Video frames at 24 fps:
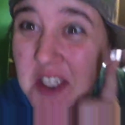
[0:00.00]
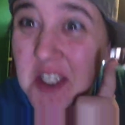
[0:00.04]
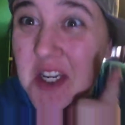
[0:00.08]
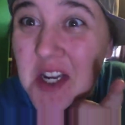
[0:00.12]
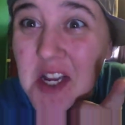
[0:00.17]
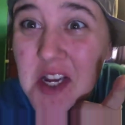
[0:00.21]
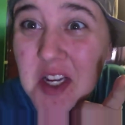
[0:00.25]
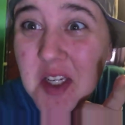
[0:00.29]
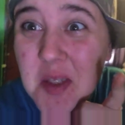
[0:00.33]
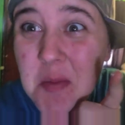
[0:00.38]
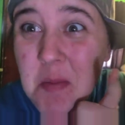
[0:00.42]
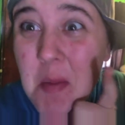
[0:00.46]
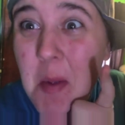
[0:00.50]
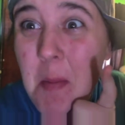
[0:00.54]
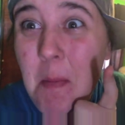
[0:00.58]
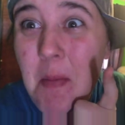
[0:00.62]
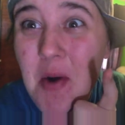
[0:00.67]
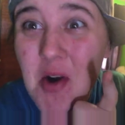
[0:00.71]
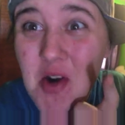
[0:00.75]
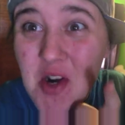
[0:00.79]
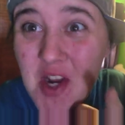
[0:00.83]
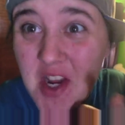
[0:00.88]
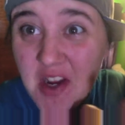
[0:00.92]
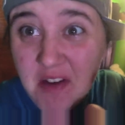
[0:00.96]
Today is my
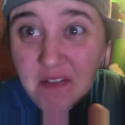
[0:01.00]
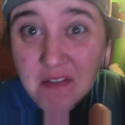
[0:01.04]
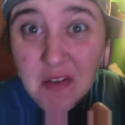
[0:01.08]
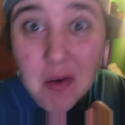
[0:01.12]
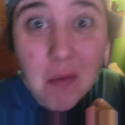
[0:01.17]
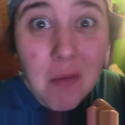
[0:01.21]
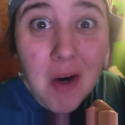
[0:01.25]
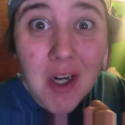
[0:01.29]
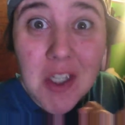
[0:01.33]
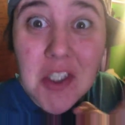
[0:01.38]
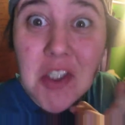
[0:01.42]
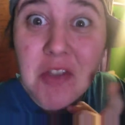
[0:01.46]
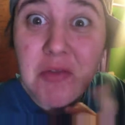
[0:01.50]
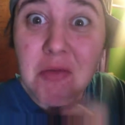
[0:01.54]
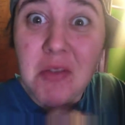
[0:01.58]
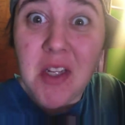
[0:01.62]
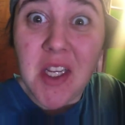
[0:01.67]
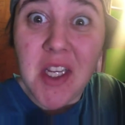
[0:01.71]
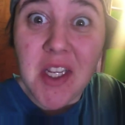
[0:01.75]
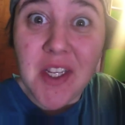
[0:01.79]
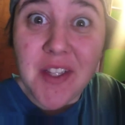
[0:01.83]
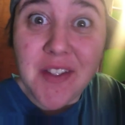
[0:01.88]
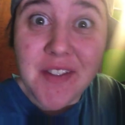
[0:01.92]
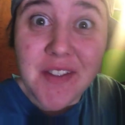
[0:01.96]
birthday if you're watching
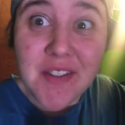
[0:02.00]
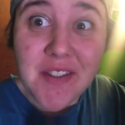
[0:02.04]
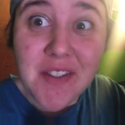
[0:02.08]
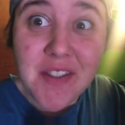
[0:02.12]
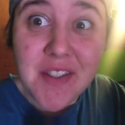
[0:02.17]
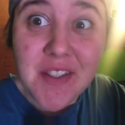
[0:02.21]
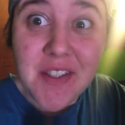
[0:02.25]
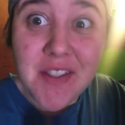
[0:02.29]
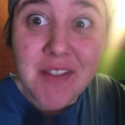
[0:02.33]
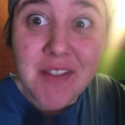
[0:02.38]
this.